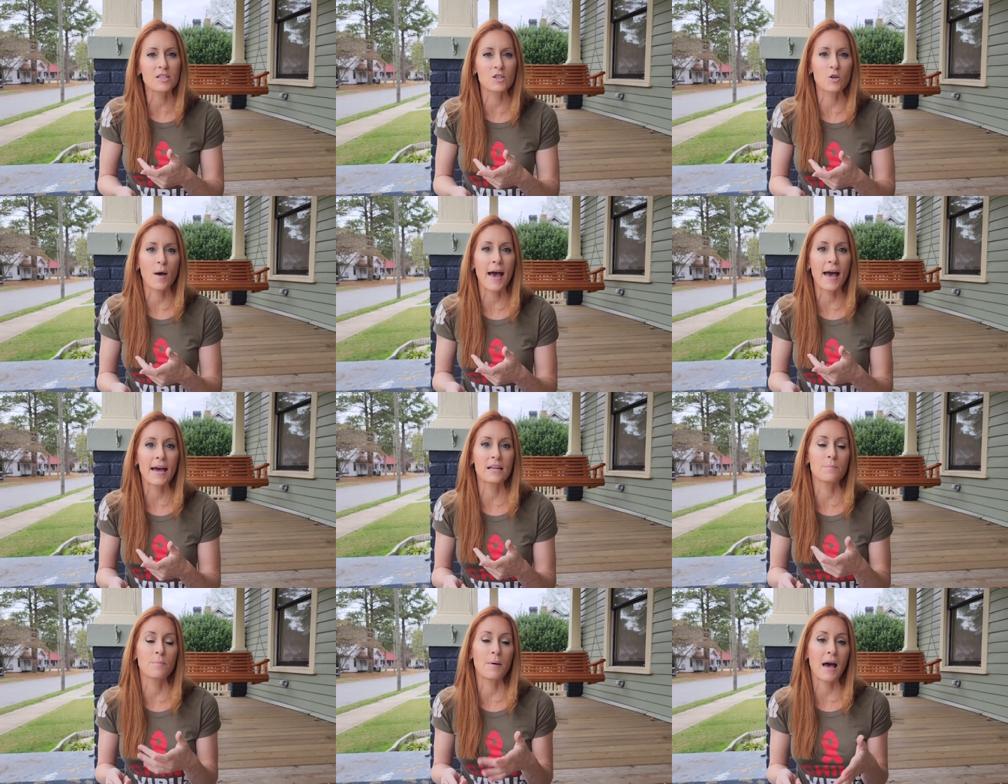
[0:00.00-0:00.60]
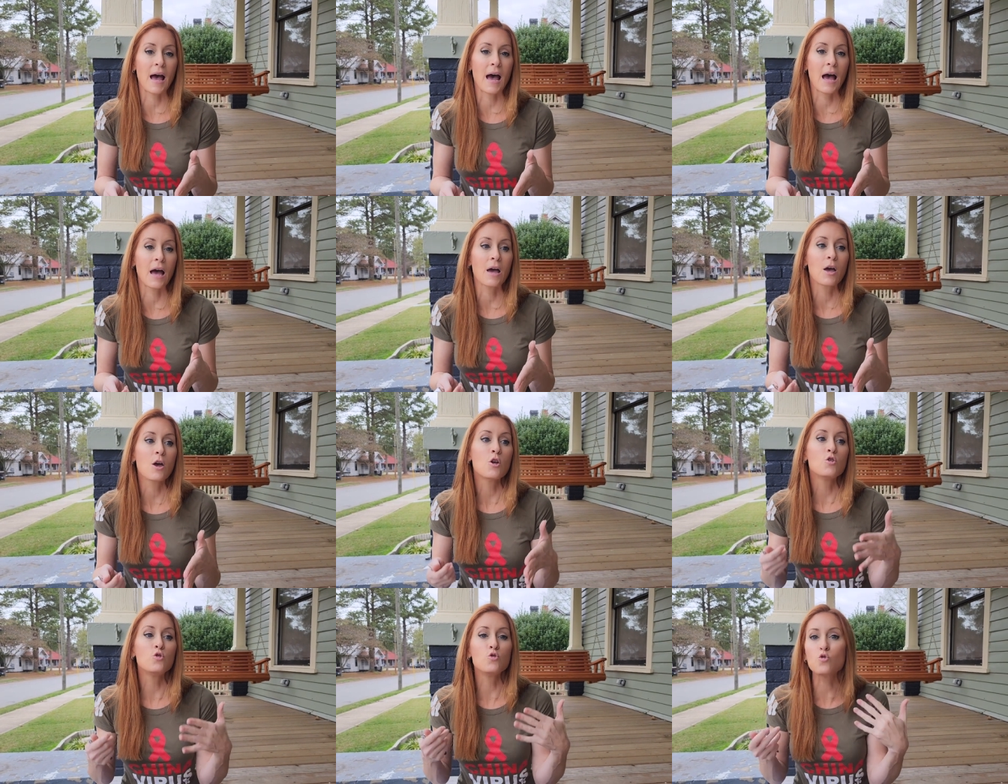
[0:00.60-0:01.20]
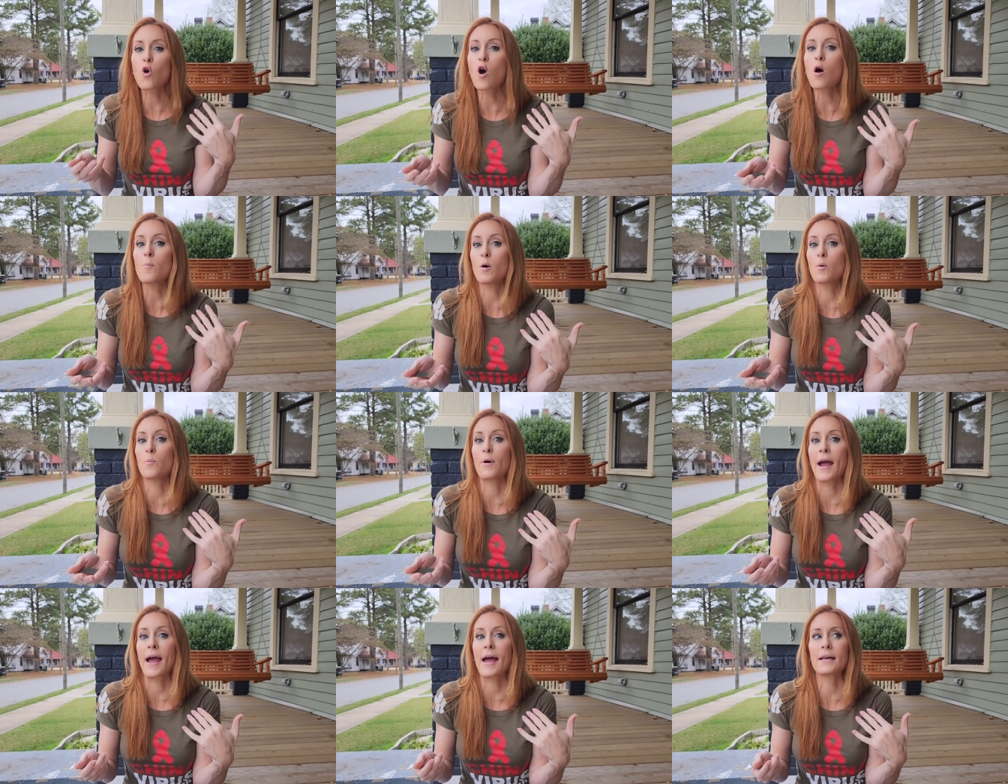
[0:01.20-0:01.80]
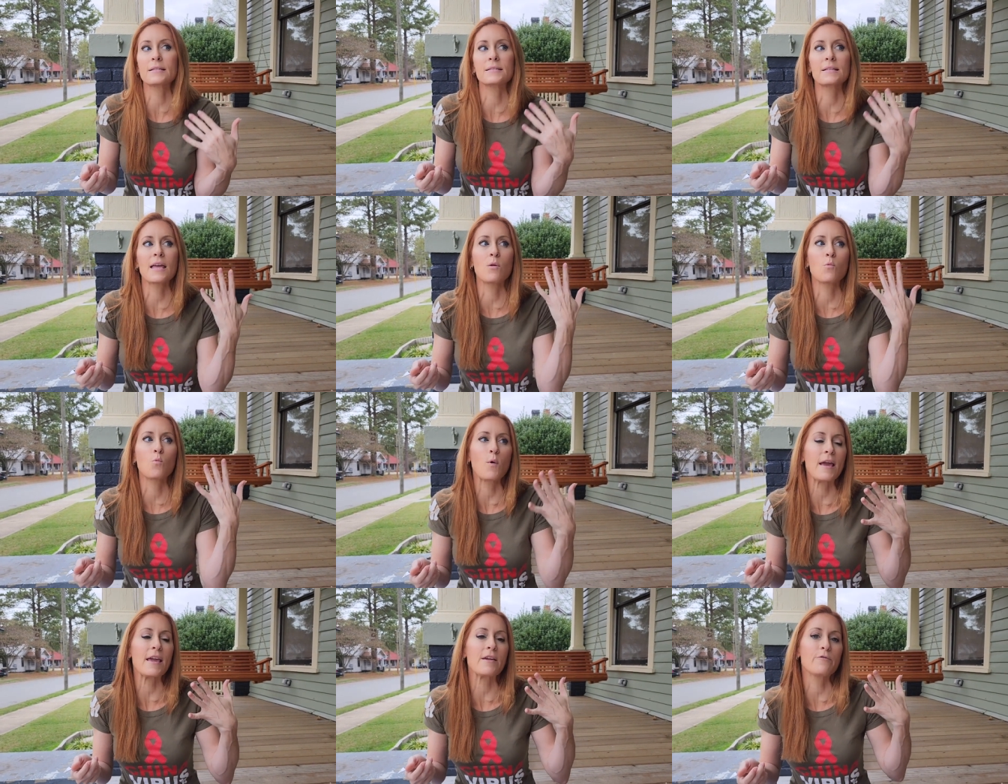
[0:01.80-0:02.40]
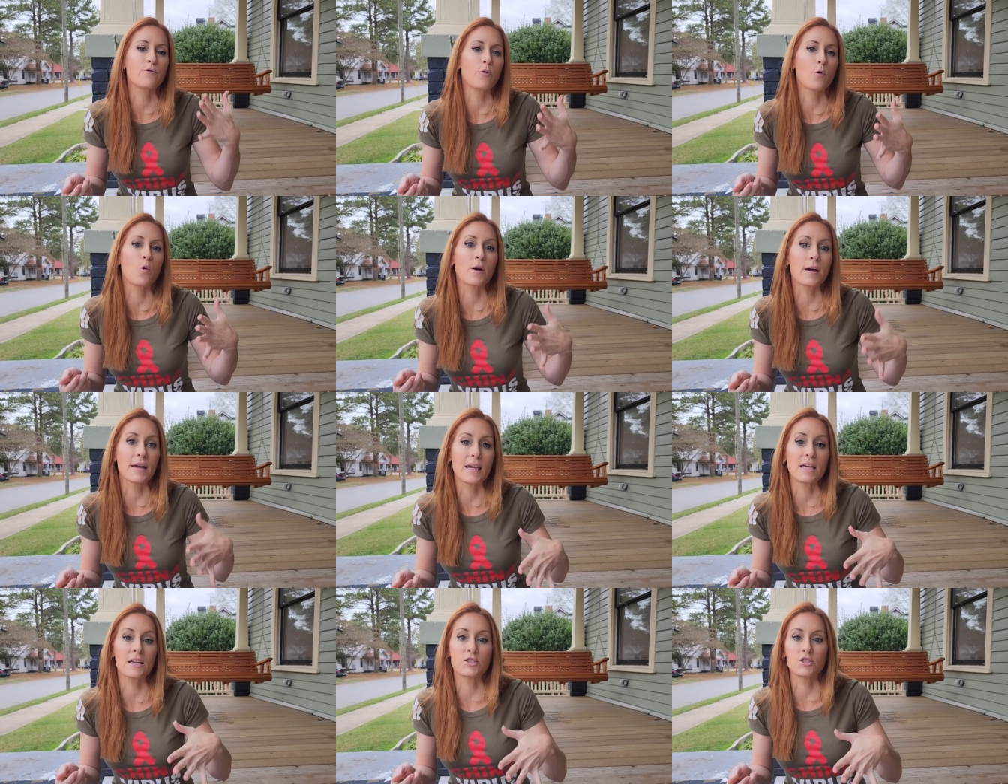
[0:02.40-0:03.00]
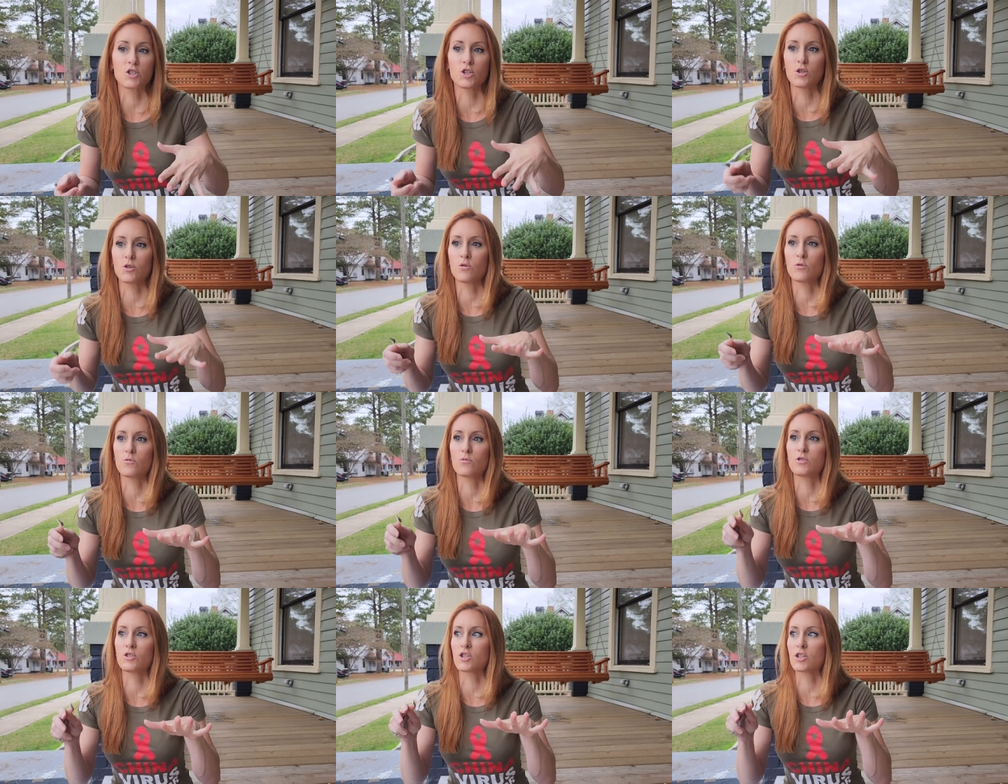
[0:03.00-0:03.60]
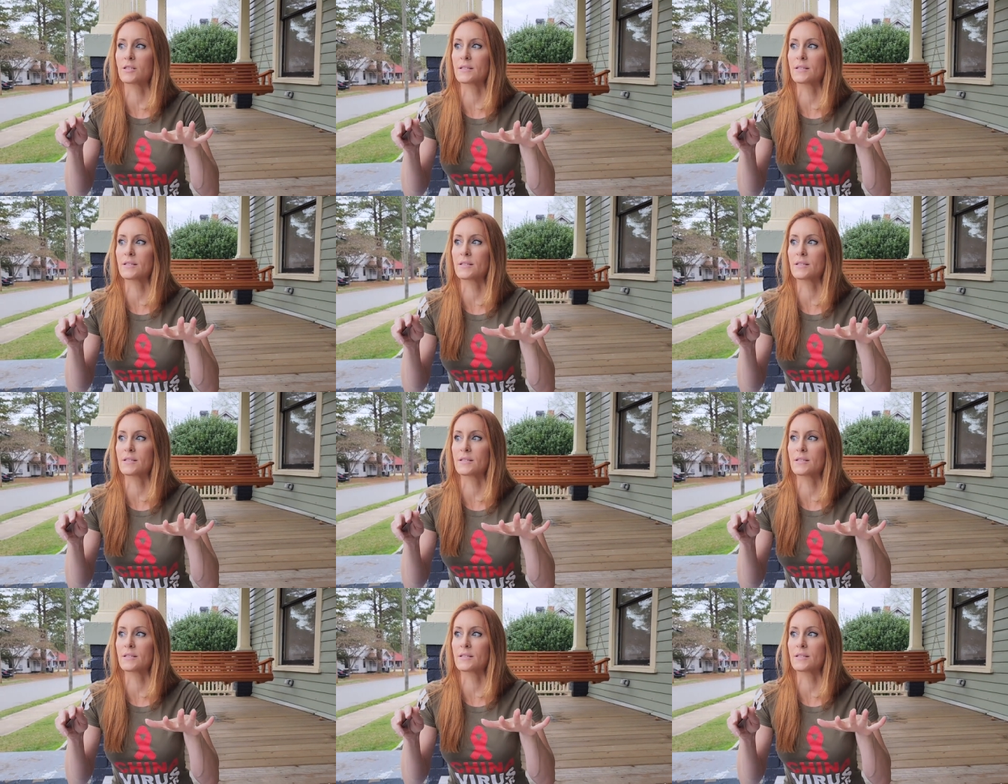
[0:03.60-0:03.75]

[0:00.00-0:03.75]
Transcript: so I had to buy normal brass and wait for it to just